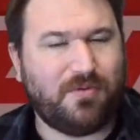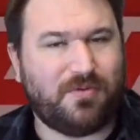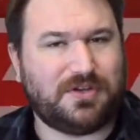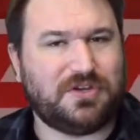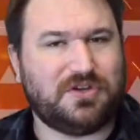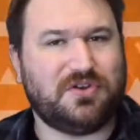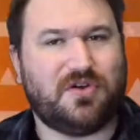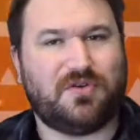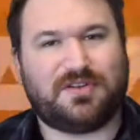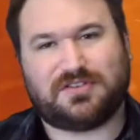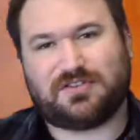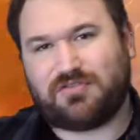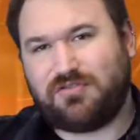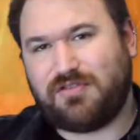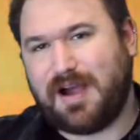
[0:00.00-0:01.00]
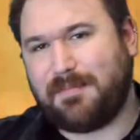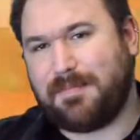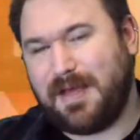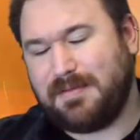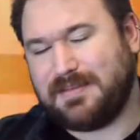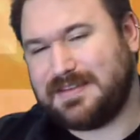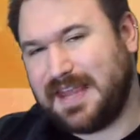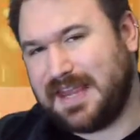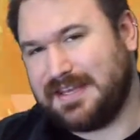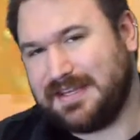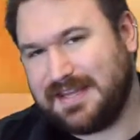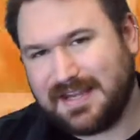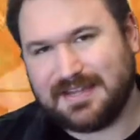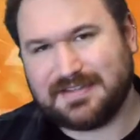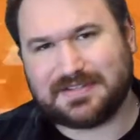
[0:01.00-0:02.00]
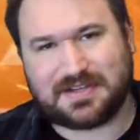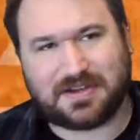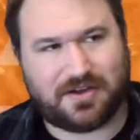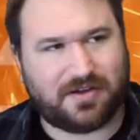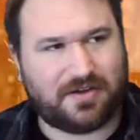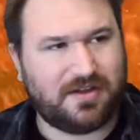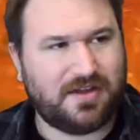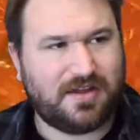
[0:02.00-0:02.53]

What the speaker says: when you know it's crap 10 years ago?